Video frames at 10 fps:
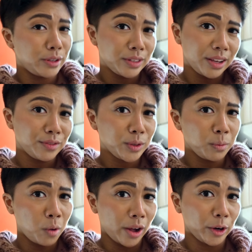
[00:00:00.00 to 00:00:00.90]
you save some
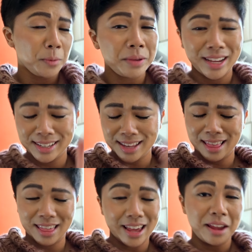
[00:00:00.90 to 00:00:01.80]
water, because
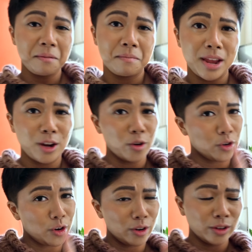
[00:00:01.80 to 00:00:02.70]
they made your
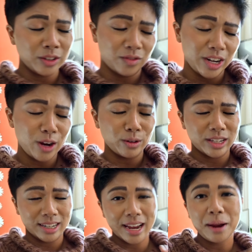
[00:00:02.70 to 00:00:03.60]
girl's video
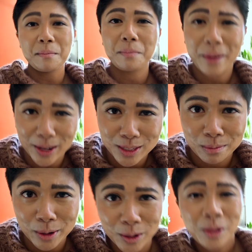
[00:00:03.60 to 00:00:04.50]
today
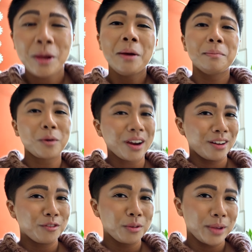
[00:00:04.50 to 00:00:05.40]
possible. More
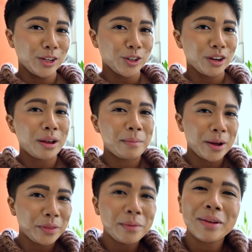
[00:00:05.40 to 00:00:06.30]
information
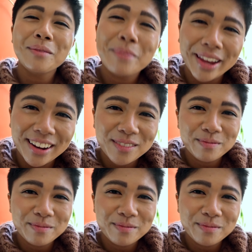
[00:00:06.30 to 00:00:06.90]
about them in a bit.